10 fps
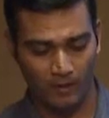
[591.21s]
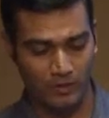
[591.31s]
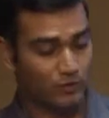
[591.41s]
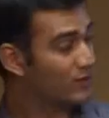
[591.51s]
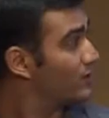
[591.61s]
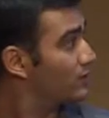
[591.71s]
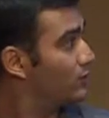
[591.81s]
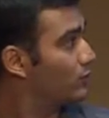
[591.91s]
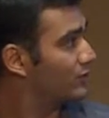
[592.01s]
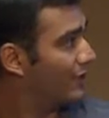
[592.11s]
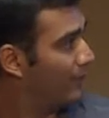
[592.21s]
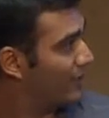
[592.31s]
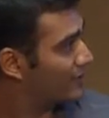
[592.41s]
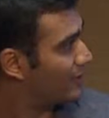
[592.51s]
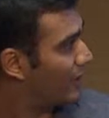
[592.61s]
users whose
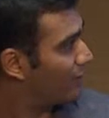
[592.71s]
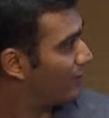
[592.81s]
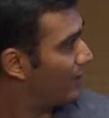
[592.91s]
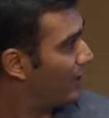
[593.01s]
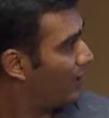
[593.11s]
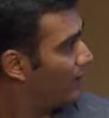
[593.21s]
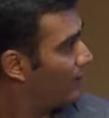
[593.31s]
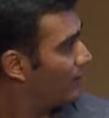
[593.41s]
emails start with A